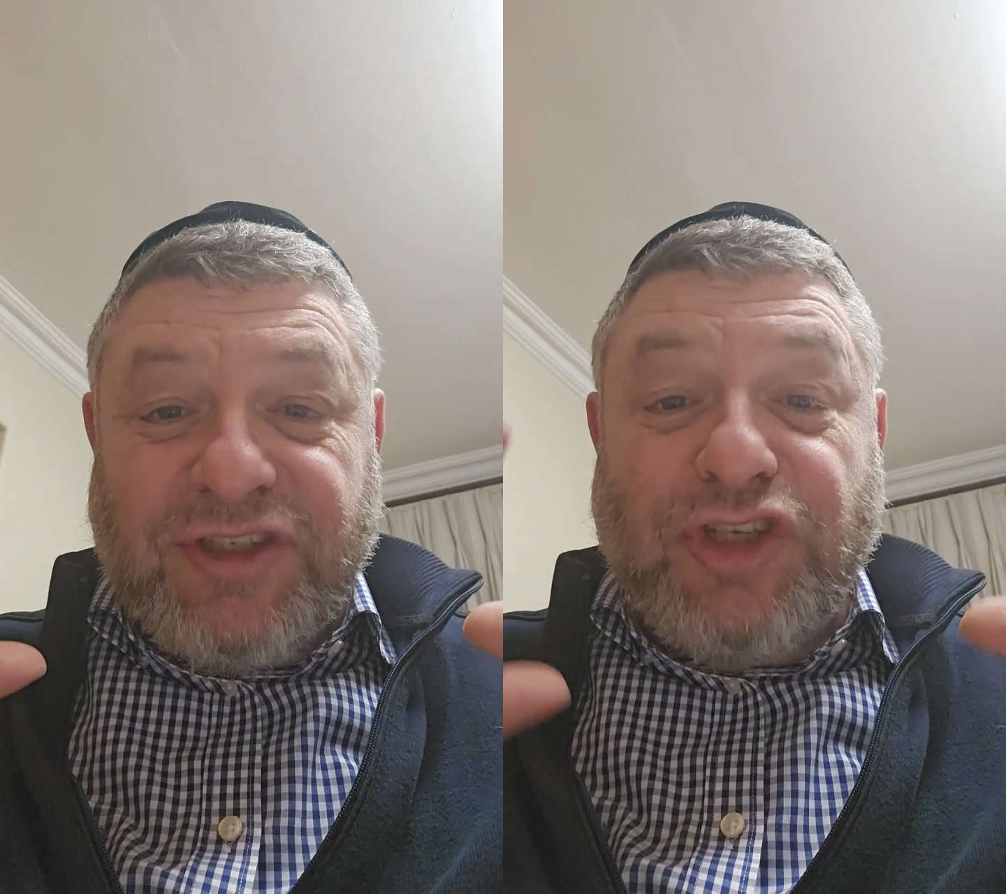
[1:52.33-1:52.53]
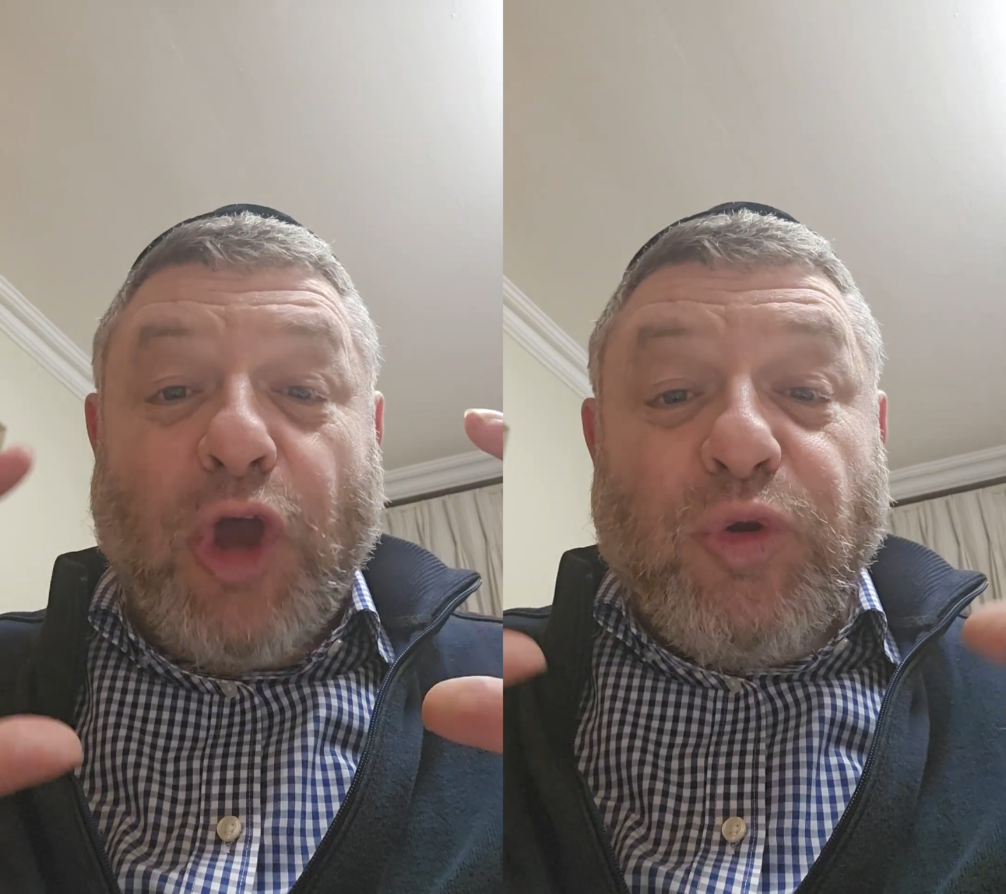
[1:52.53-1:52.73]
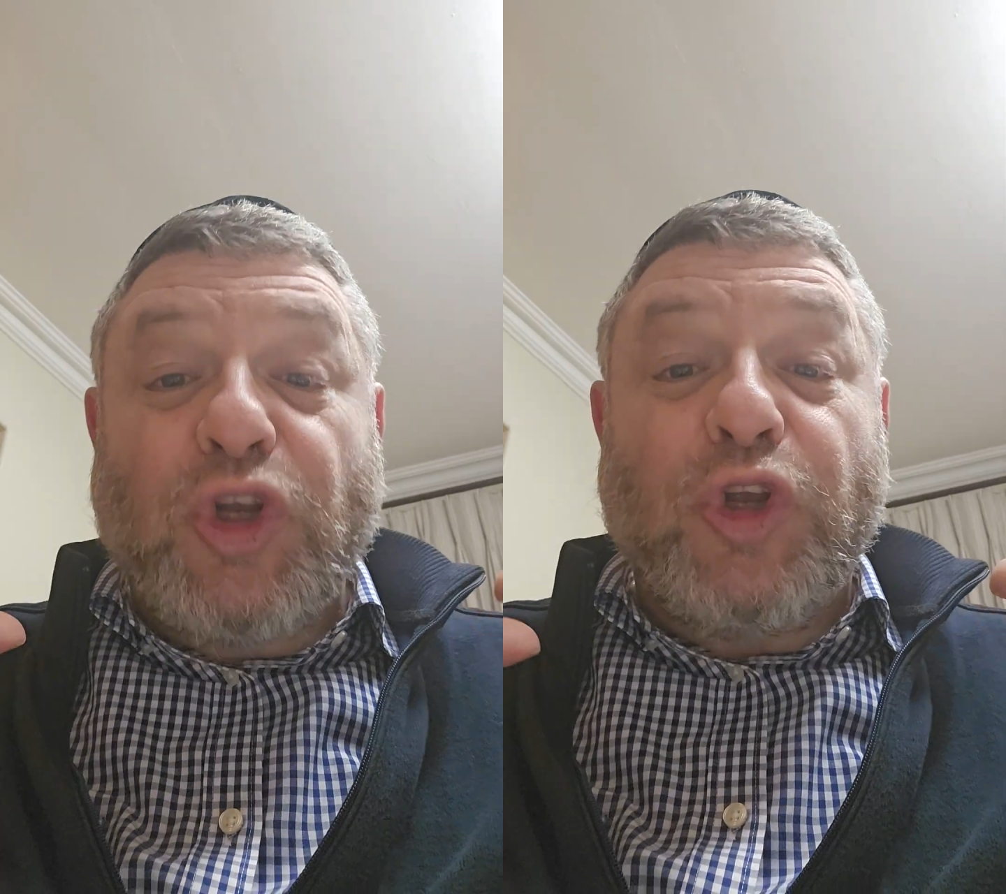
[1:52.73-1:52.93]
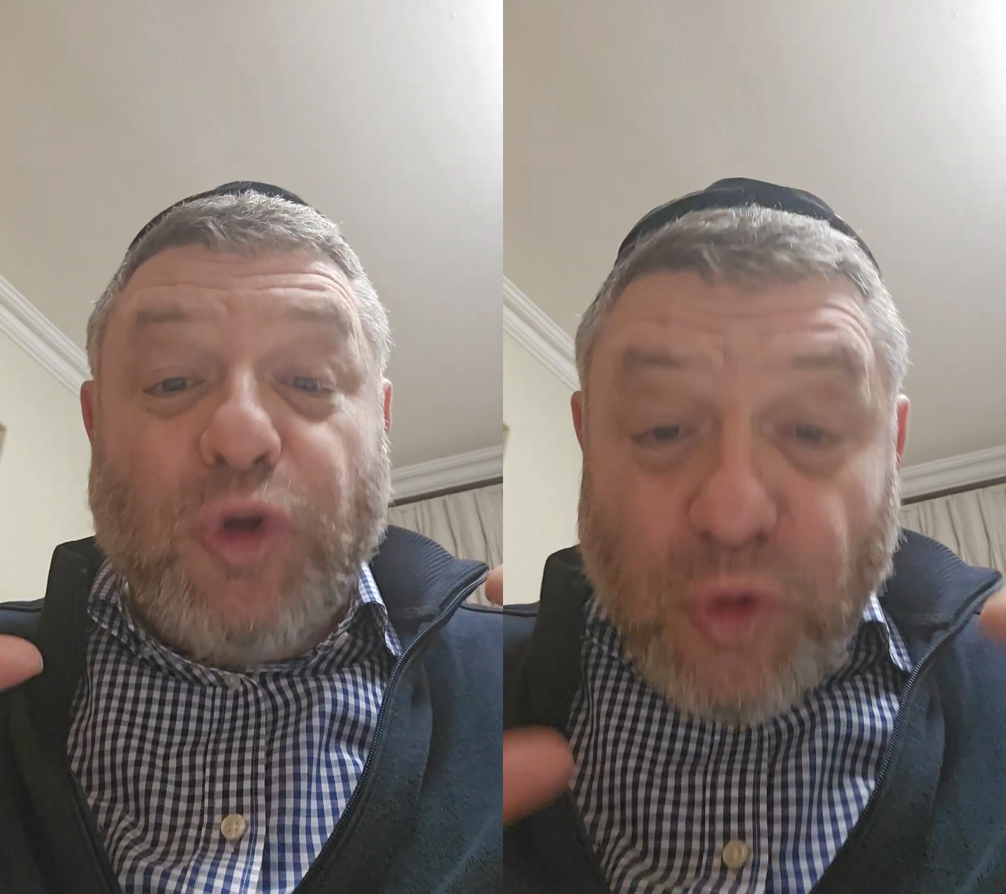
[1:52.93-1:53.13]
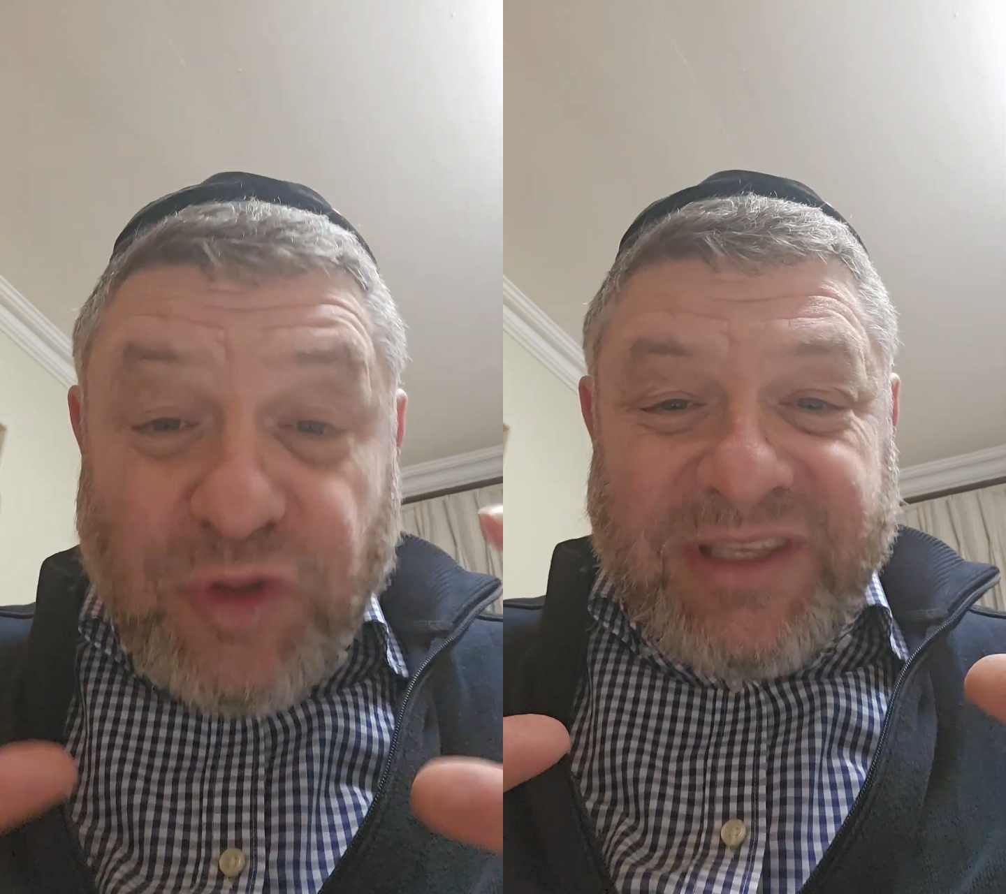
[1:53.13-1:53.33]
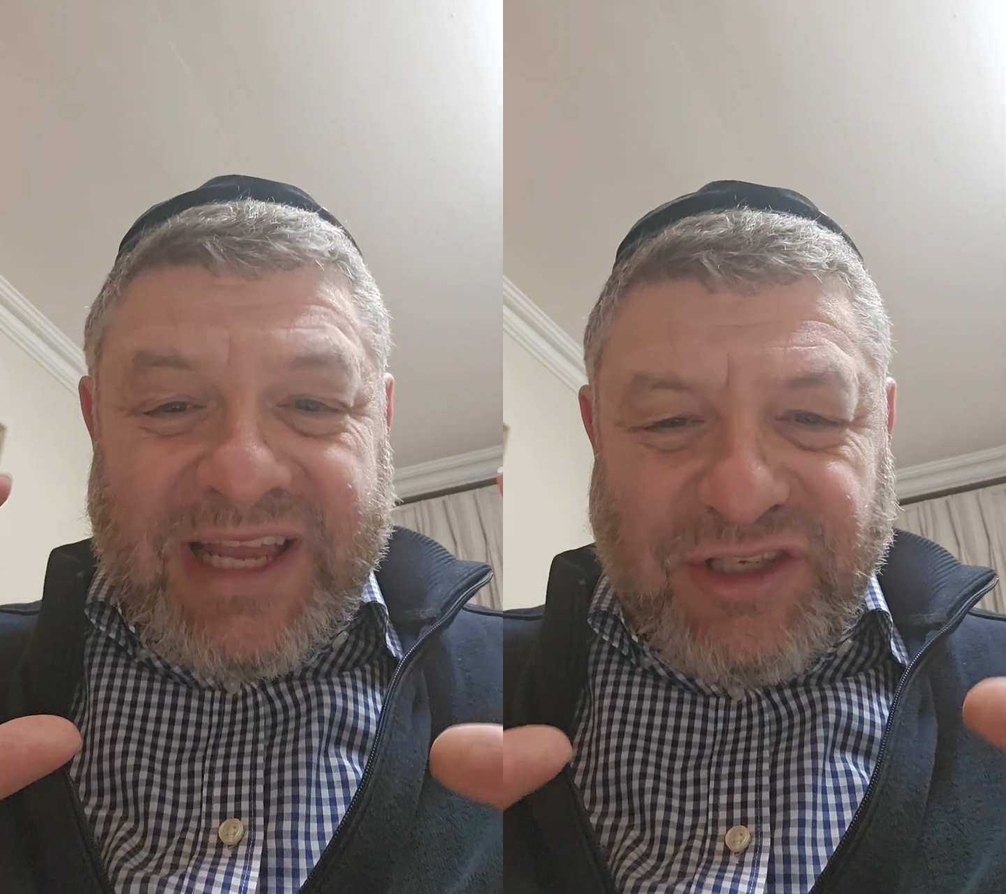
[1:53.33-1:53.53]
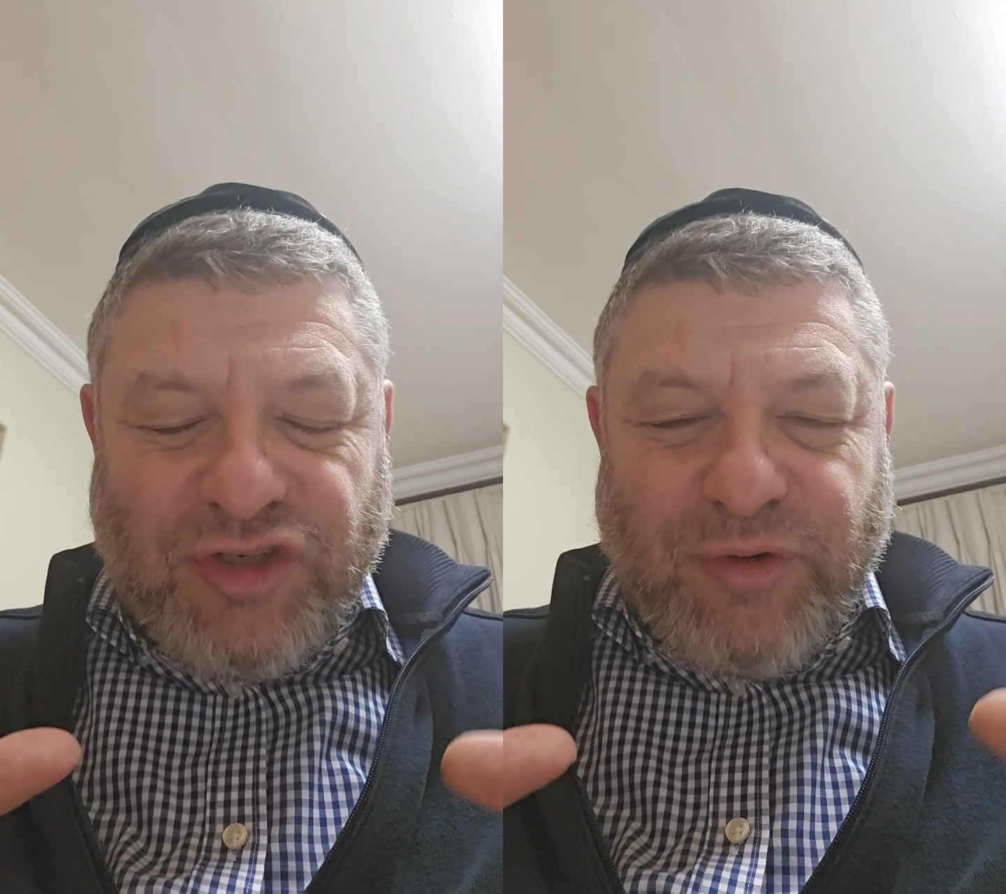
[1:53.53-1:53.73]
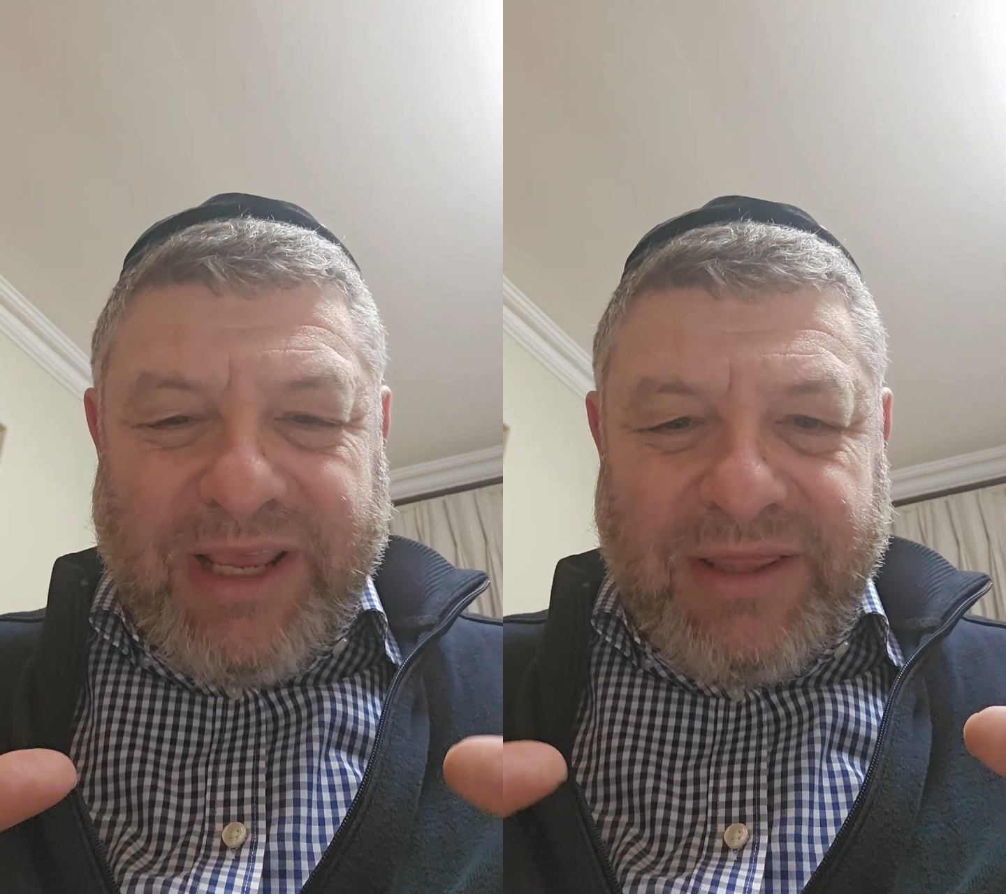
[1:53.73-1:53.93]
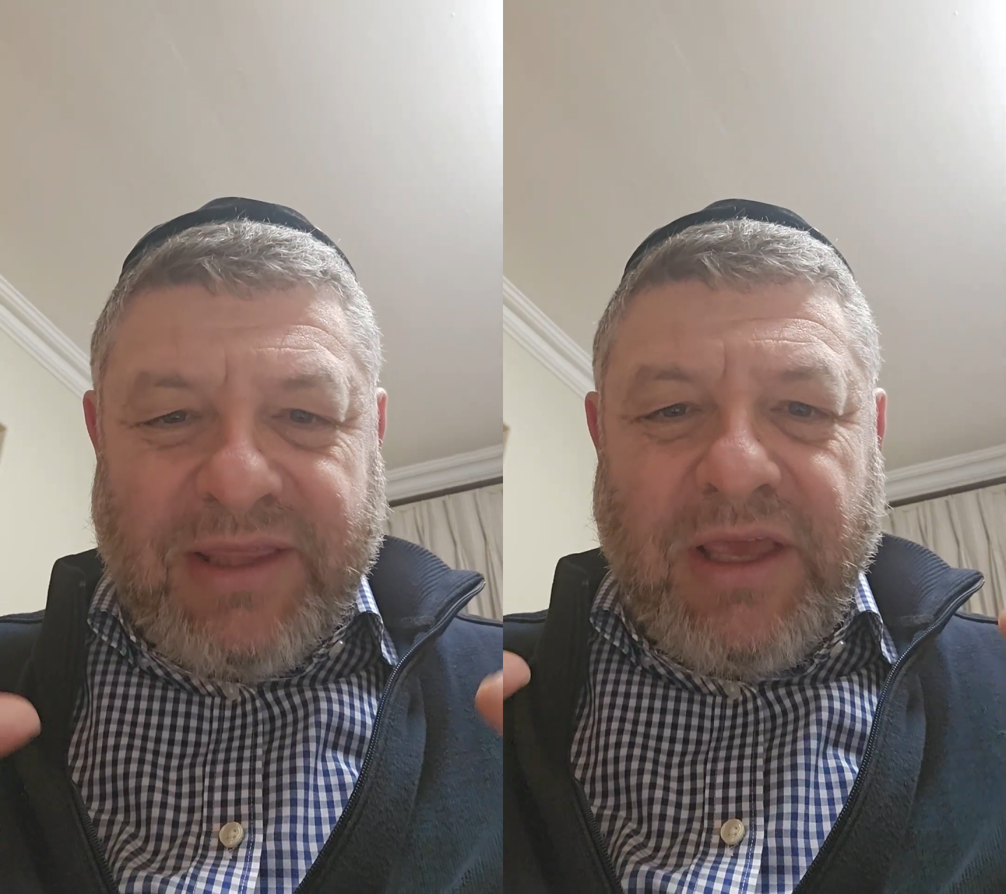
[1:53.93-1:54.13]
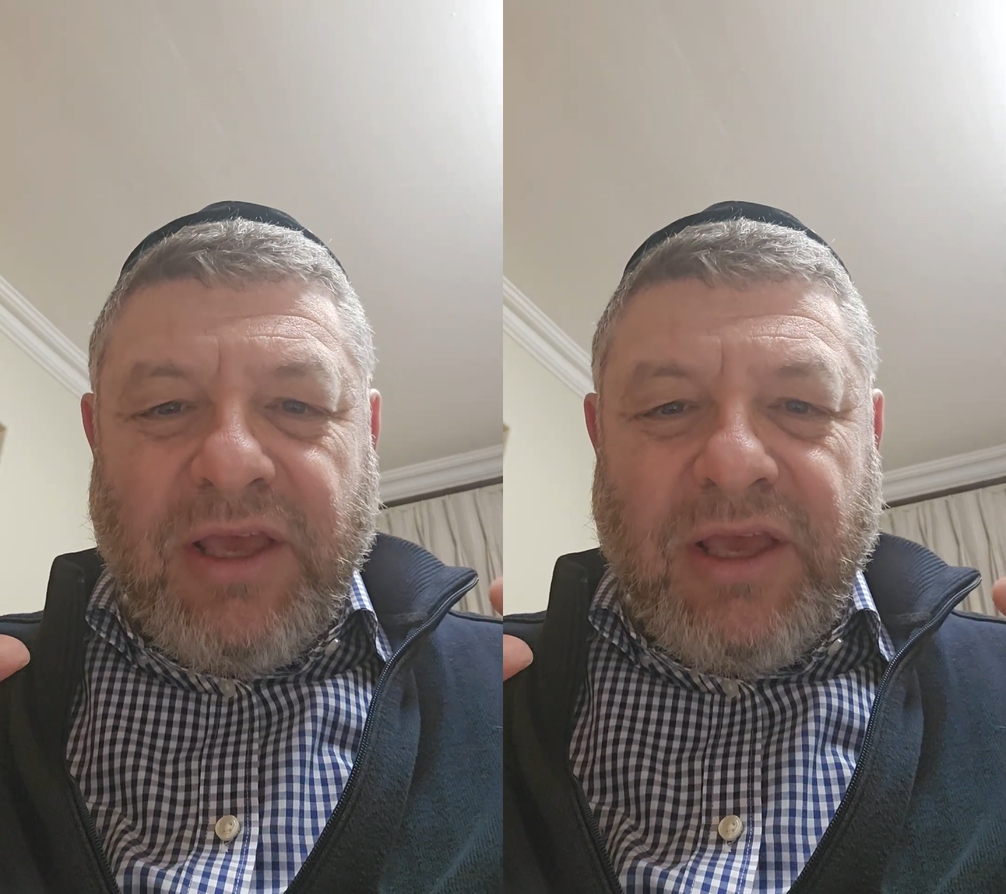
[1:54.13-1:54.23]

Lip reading: don't lose that strength